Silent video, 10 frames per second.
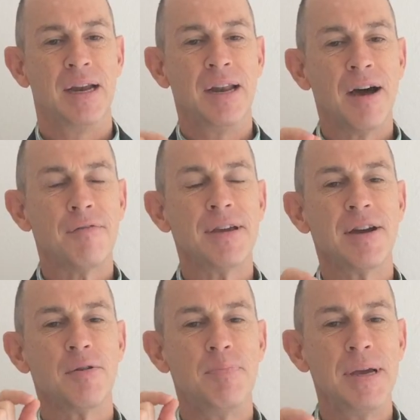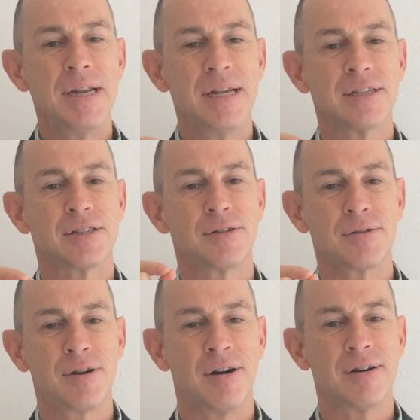loving obedience to
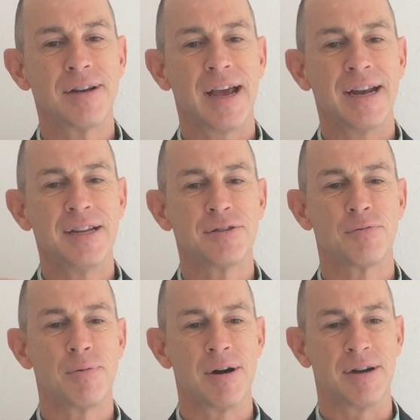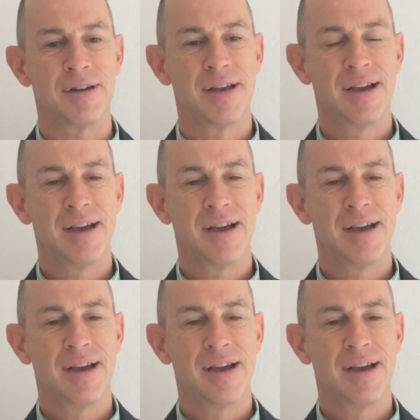God and His Word